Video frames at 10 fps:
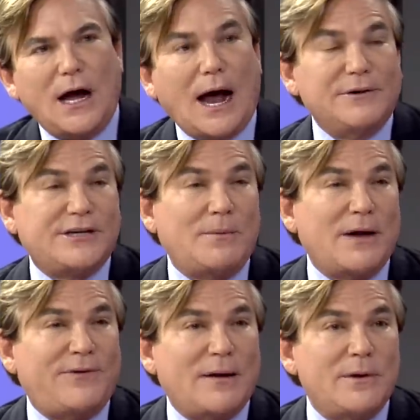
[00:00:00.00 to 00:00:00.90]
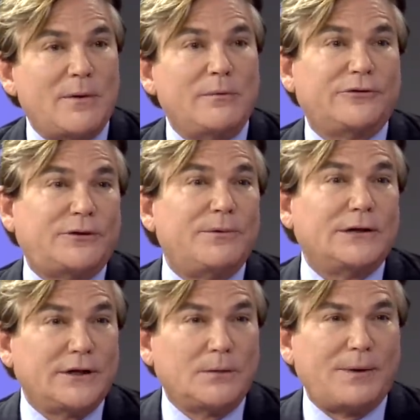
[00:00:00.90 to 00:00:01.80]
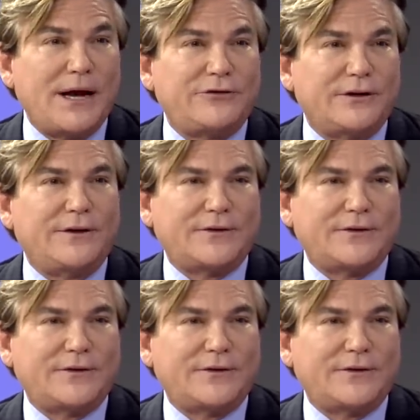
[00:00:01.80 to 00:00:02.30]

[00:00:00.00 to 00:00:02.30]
I would tell my family members to be a little patient.